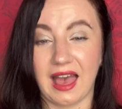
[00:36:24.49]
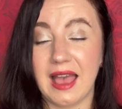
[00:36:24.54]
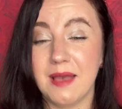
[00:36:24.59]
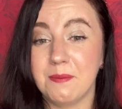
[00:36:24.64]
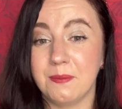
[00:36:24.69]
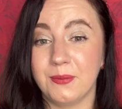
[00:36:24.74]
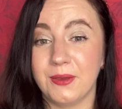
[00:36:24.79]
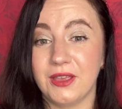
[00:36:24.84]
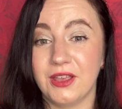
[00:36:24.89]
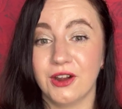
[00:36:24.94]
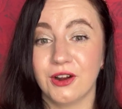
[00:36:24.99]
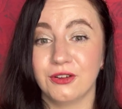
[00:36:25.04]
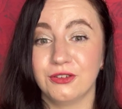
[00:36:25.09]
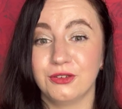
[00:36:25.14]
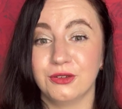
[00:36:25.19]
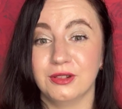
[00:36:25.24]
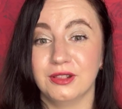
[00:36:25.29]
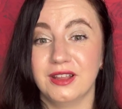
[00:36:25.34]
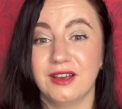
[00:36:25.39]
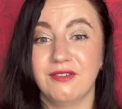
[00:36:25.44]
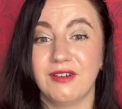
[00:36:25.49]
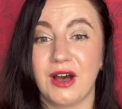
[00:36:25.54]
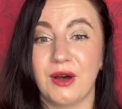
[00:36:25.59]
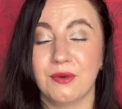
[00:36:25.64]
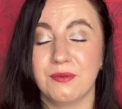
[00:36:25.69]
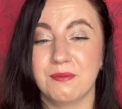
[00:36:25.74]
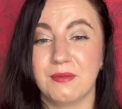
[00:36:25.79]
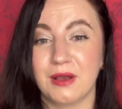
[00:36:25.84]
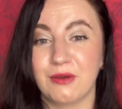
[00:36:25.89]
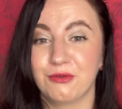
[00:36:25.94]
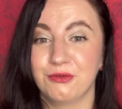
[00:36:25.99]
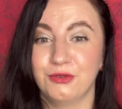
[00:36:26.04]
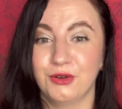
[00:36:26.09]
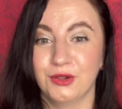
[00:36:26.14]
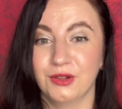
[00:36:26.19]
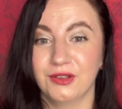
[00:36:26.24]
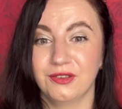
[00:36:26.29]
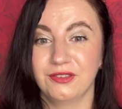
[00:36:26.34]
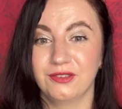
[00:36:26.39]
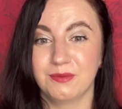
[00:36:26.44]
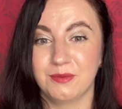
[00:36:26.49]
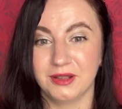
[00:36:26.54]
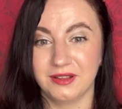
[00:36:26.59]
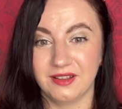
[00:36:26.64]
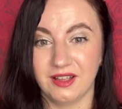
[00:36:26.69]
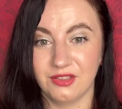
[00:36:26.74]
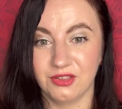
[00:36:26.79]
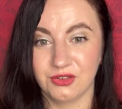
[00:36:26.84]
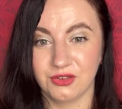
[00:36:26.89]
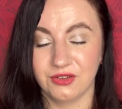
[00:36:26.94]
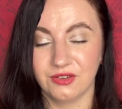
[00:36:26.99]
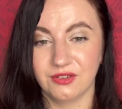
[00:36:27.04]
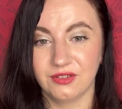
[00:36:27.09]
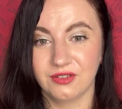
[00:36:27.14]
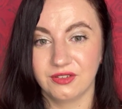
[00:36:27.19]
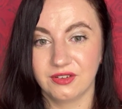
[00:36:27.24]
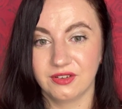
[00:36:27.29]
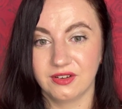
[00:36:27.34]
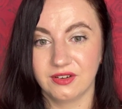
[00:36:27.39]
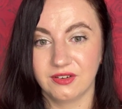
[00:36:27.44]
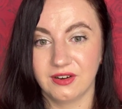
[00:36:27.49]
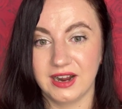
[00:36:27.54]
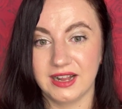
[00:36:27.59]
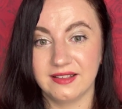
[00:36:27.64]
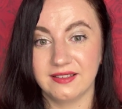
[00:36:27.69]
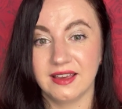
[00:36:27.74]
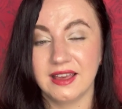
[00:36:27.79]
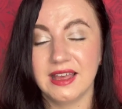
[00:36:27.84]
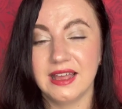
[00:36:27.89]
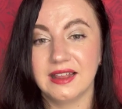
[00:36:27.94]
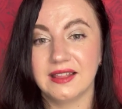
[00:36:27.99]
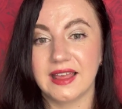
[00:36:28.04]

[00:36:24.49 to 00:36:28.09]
I'm here to live out my fullest potential, right?